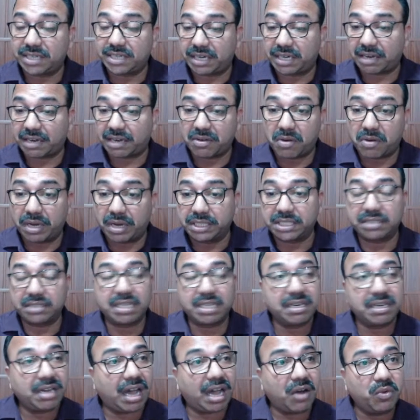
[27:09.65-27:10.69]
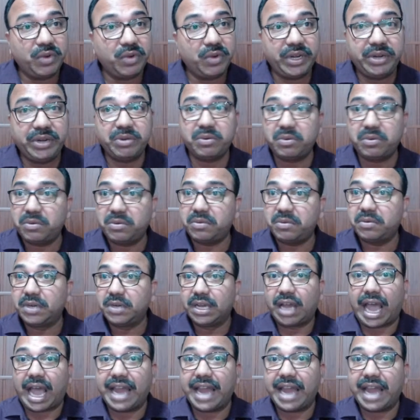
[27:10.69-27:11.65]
so technology, then how will you,